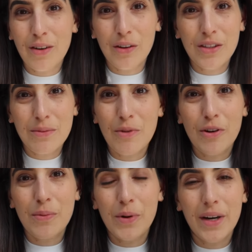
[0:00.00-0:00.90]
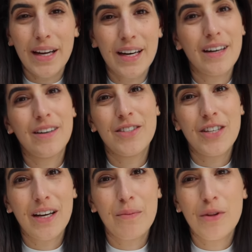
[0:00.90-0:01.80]
vlog tomorrow morning and I'll
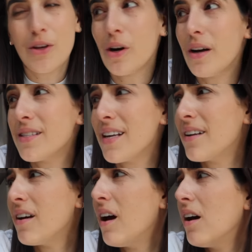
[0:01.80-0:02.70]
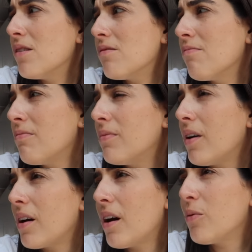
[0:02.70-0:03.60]
check in with you guys then.
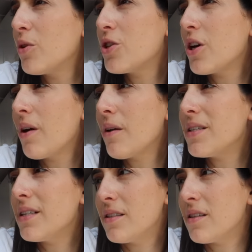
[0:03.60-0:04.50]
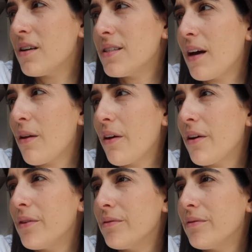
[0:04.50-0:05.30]
Hmm, kind of wanna show you how dinner turns out though.